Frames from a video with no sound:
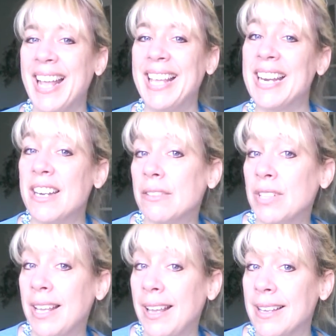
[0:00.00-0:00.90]
get enough
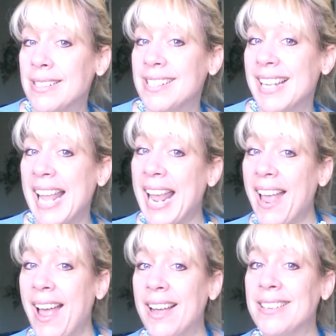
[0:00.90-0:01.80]
to eat,
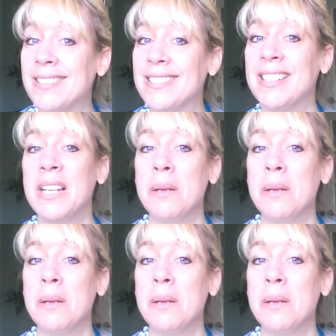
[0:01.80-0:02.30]
and